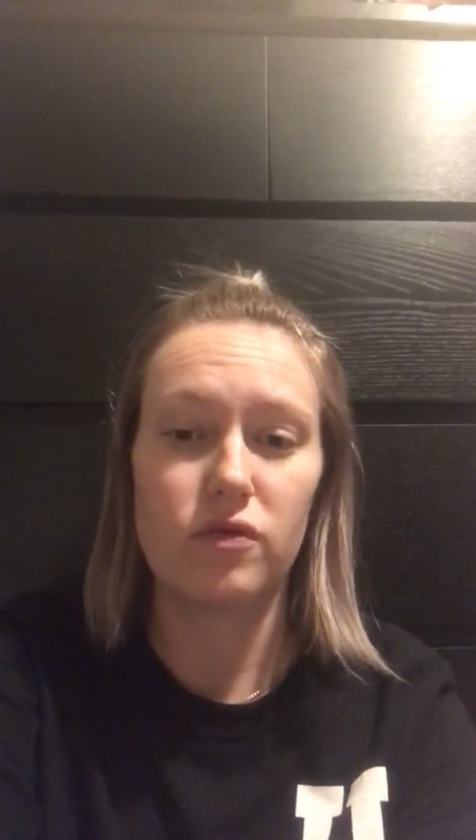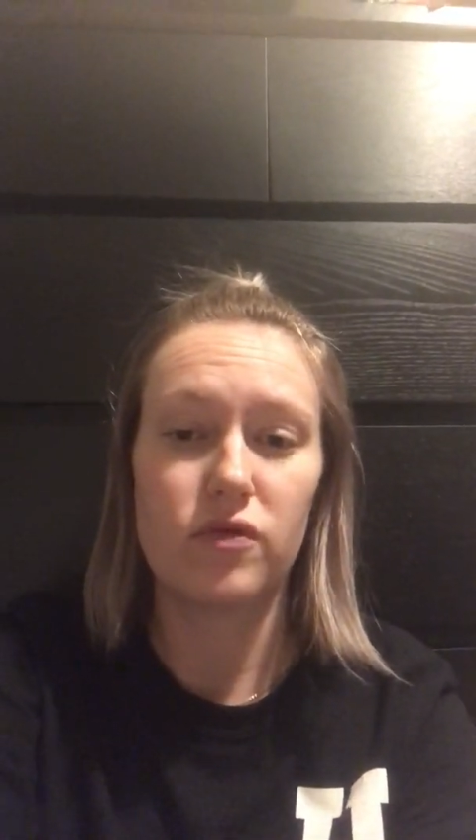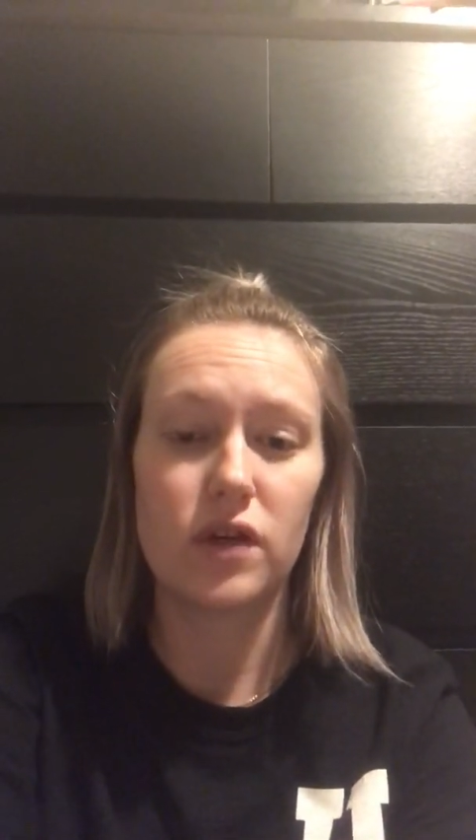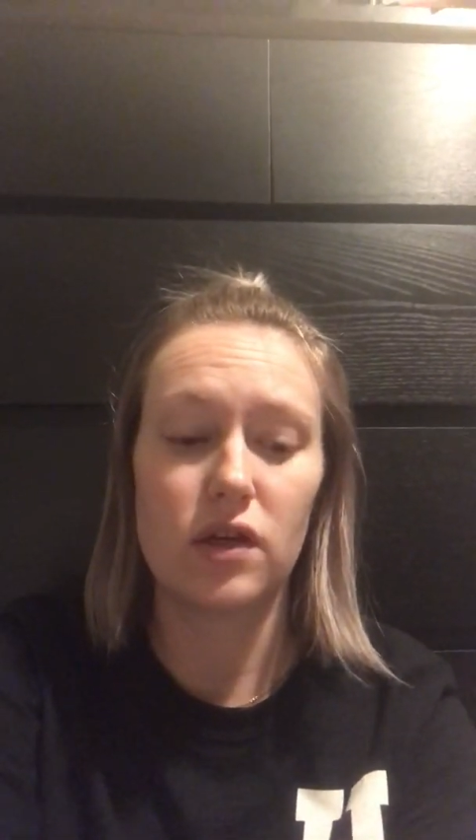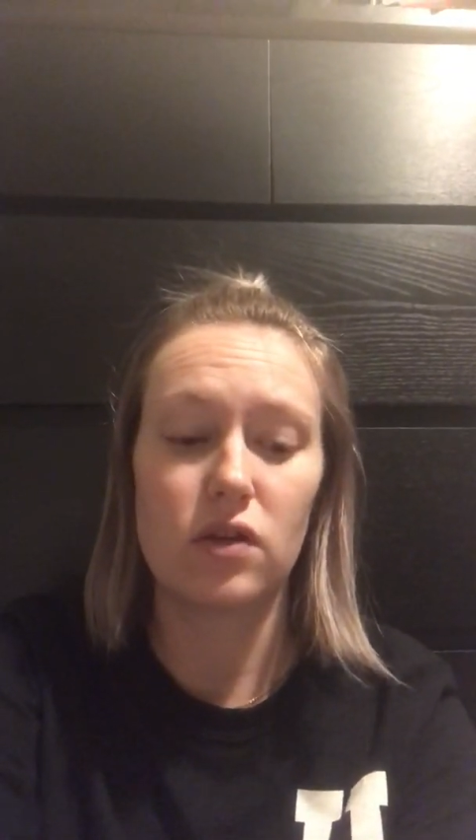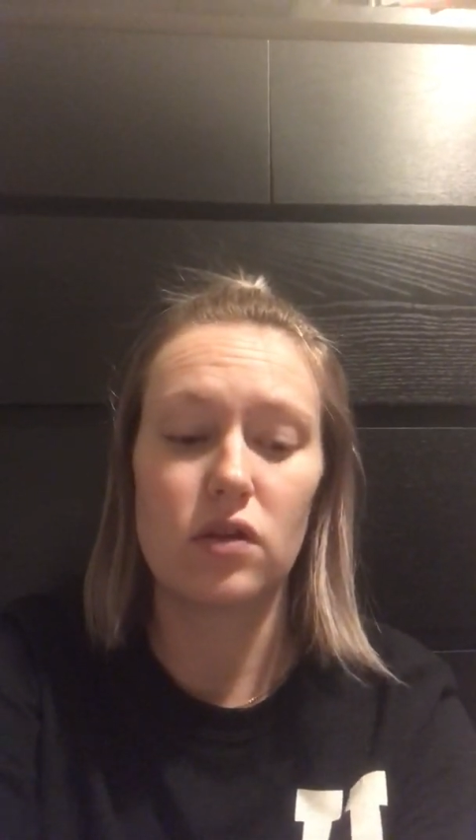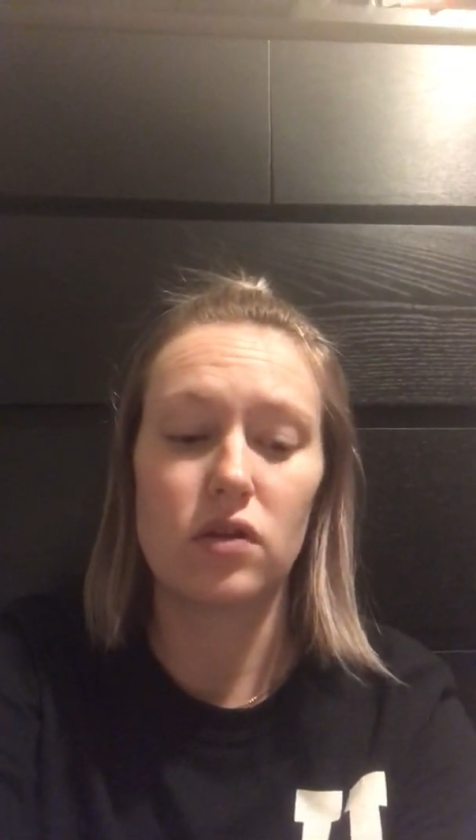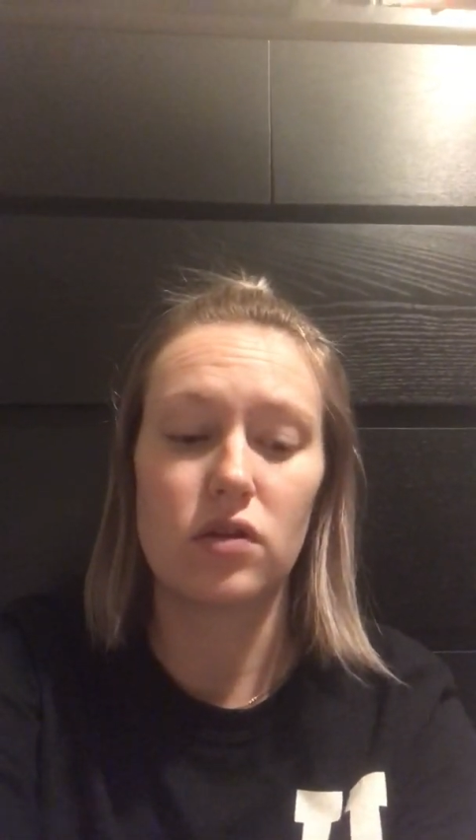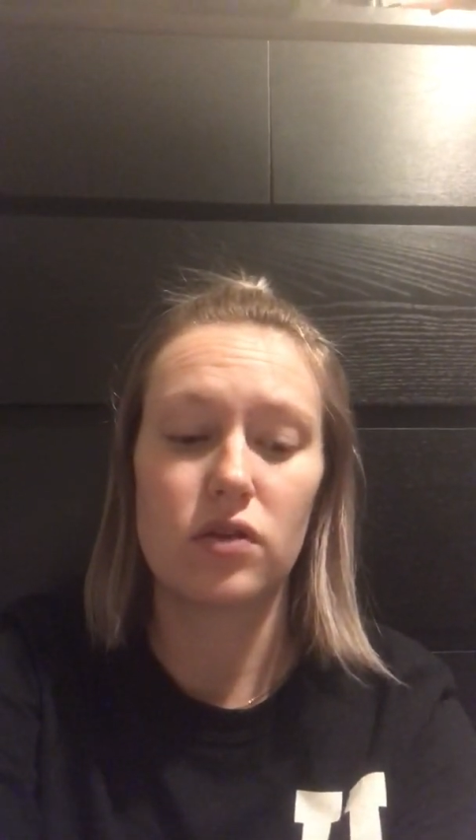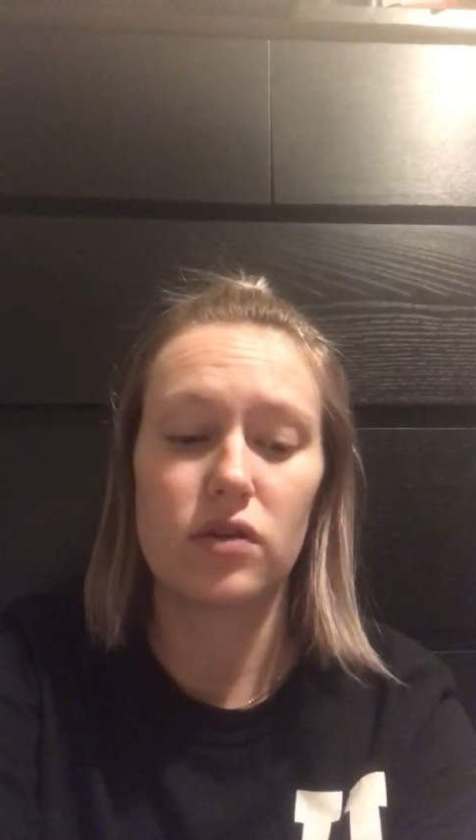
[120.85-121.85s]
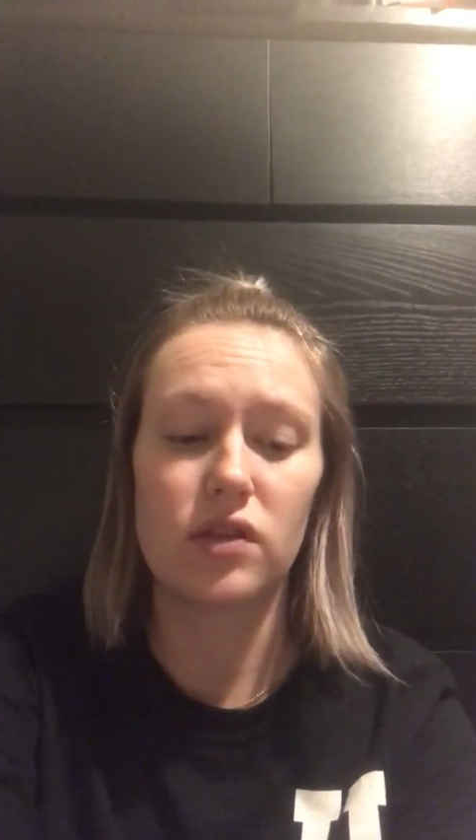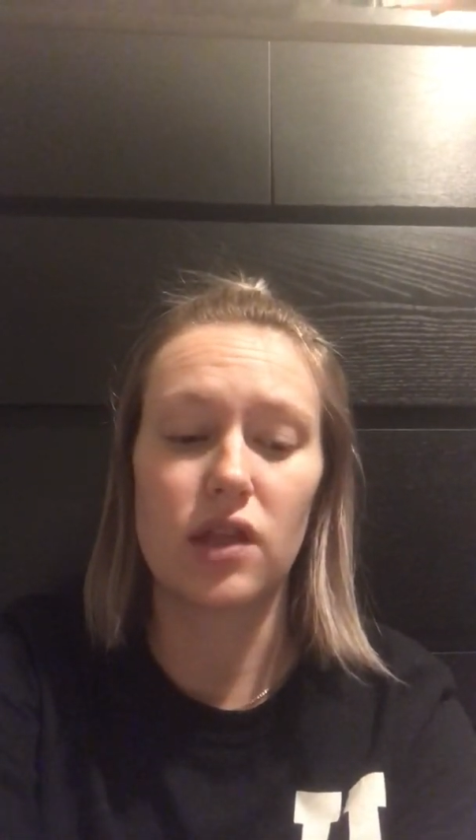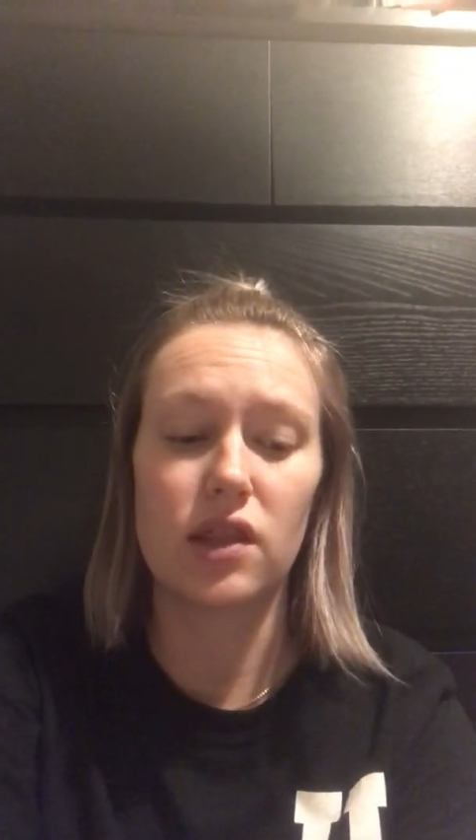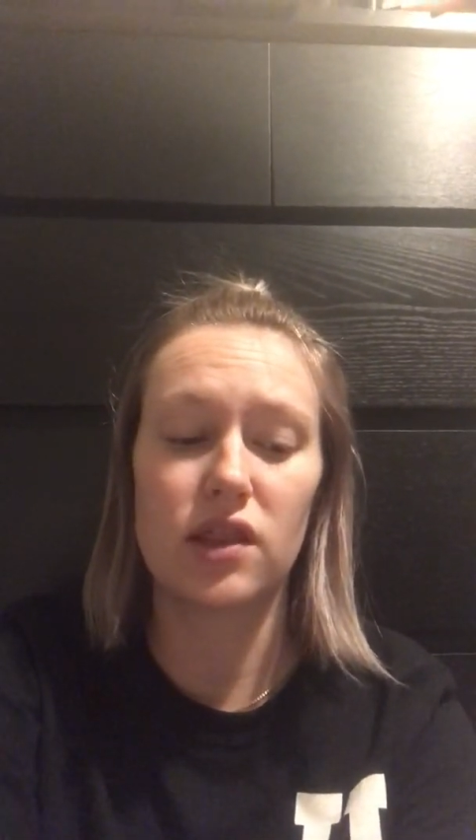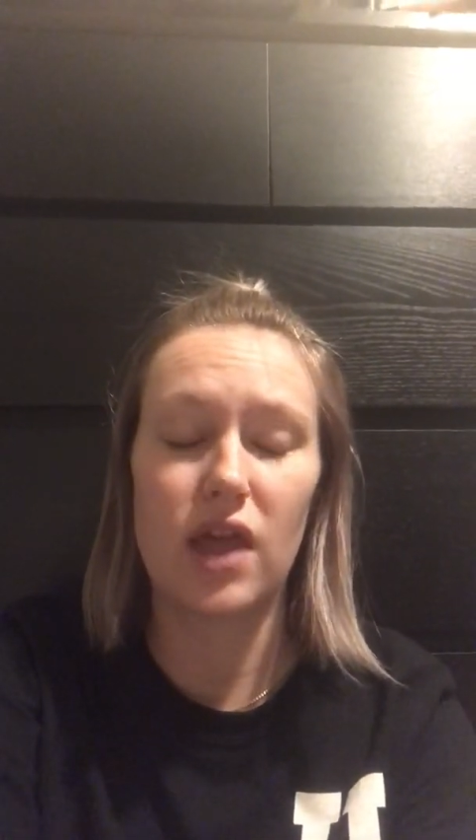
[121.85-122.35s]
feel
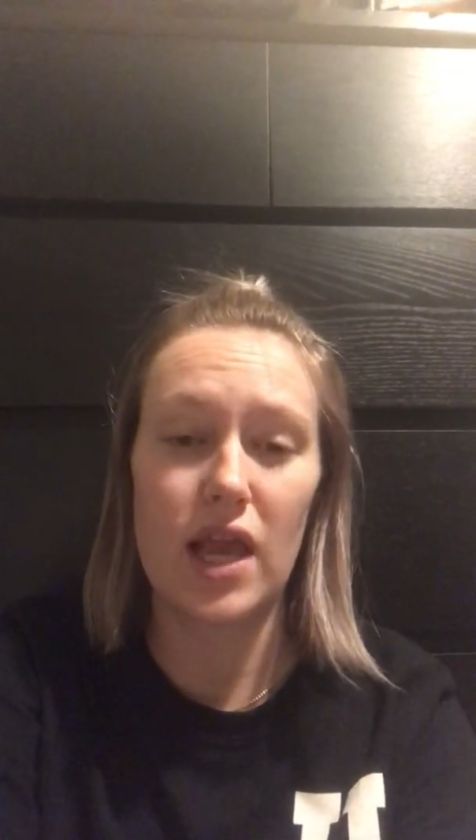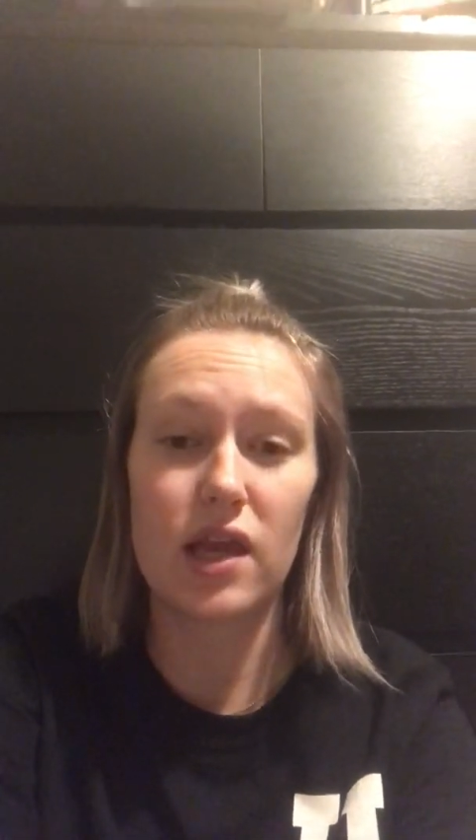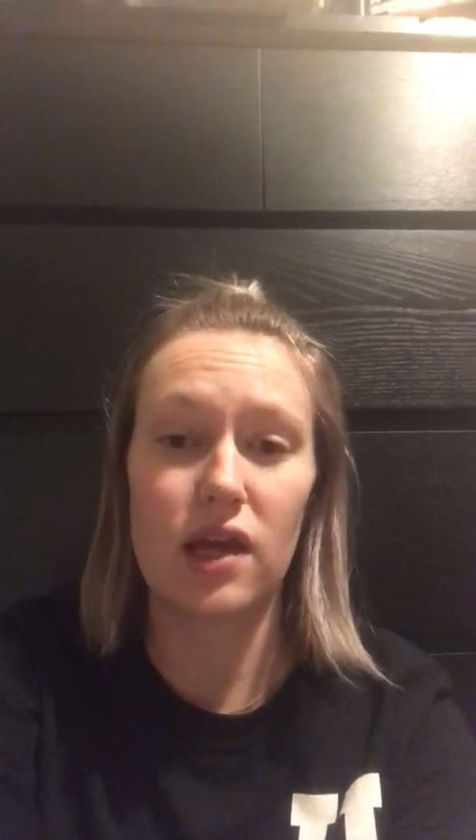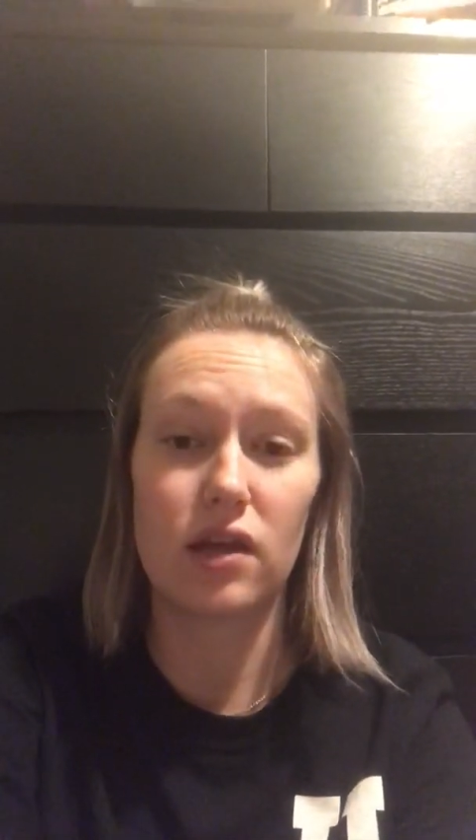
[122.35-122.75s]
that they can